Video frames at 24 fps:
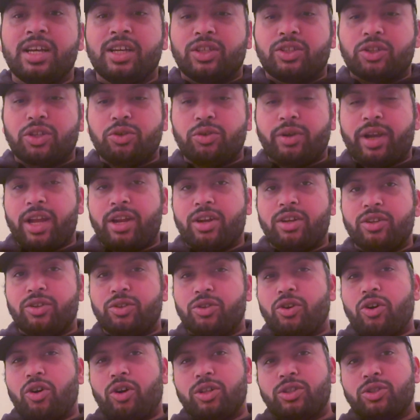So you can,
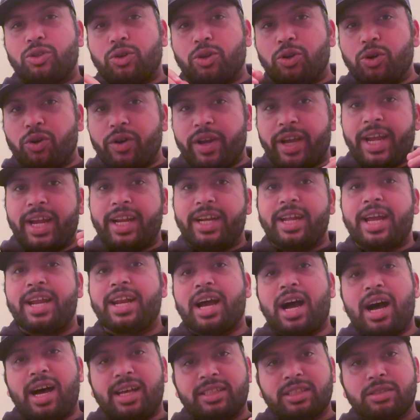also go ahead and
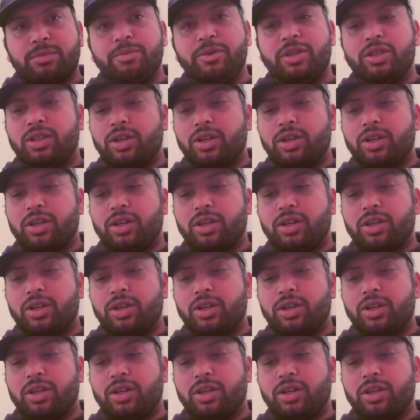ask me